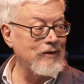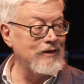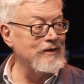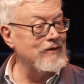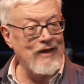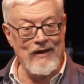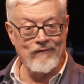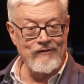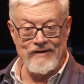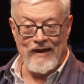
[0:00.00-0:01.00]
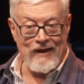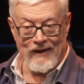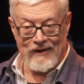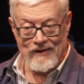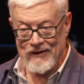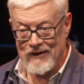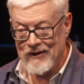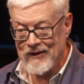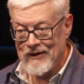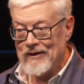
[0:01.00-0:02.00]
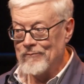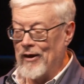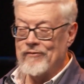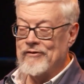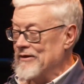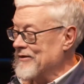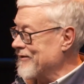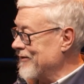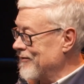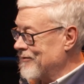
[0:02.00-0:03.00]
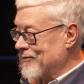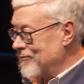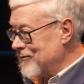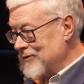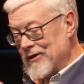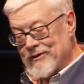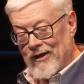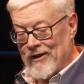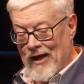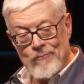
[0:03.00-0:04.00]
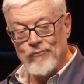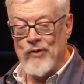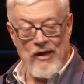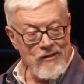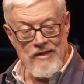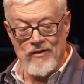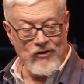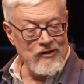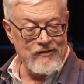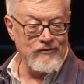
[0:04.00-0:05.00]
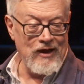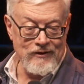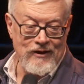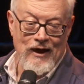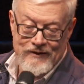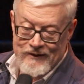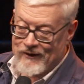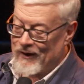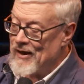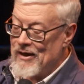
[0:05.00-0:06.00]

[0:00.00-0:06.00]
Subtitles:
I hear God every day. It's like I'm hearing the voice of God constantly.